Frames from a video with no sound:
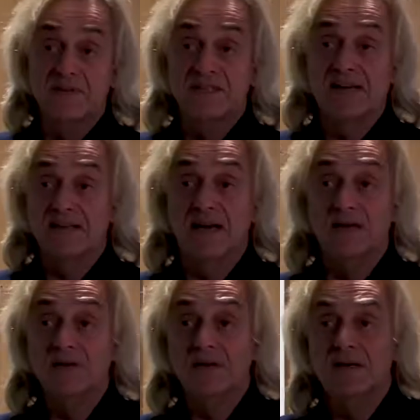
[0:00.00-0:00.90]
of the Tate
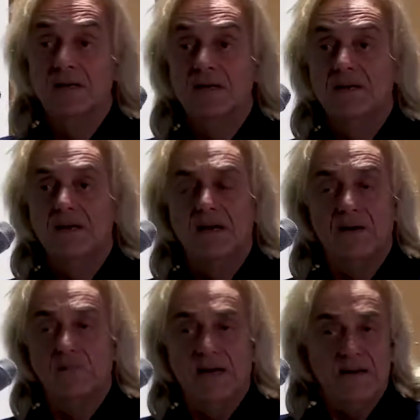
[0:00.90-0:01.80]
Gallery
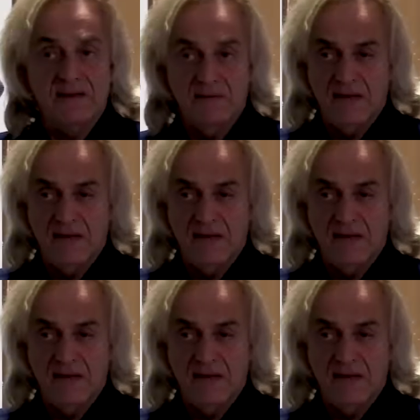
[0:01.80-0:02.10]
when I